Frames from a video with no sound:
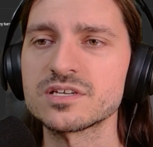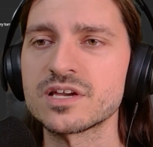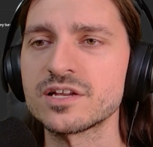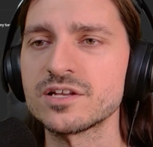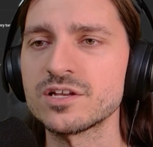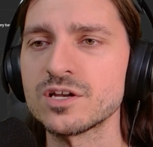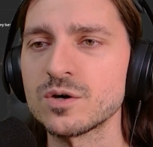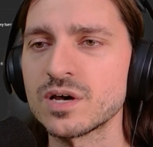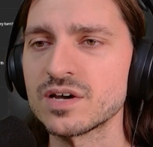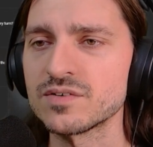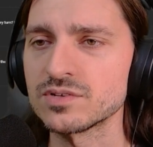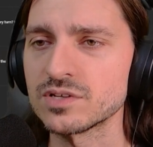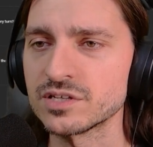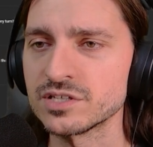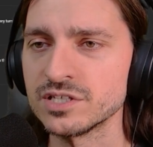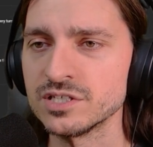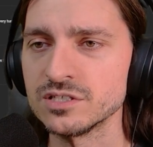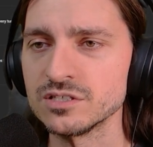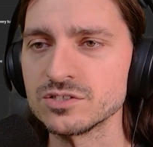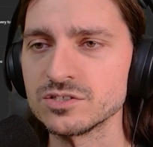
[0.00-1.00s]
I know Avalon
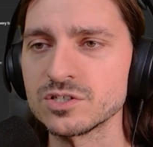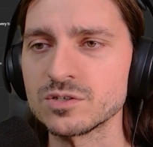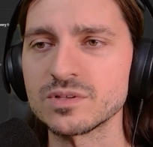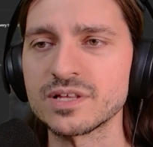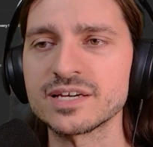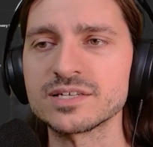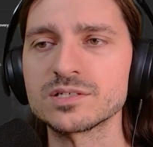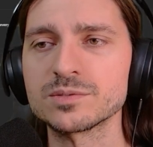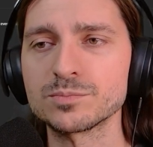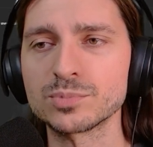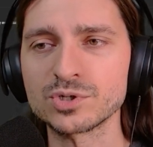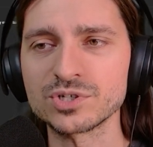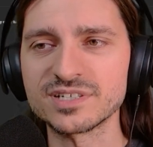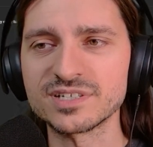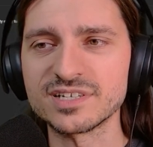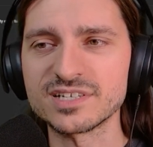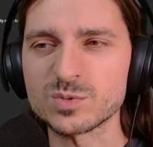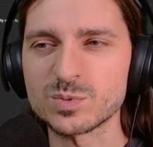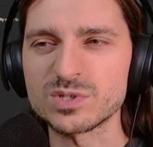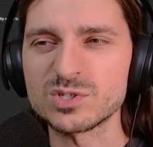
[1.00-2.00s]
Hill don't like to burden
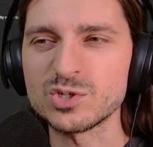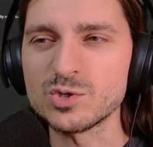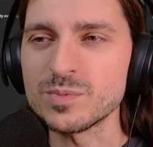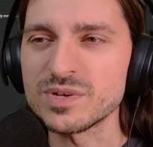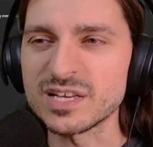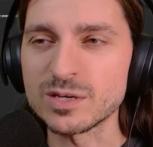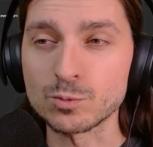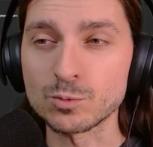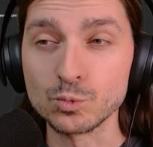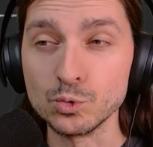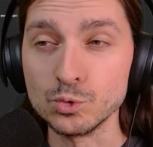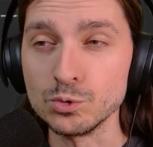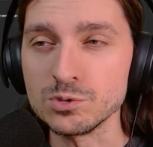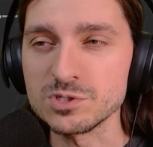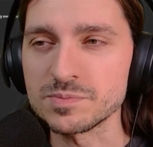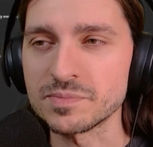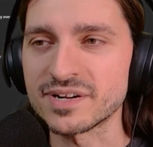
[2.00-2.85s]
us with too many rules,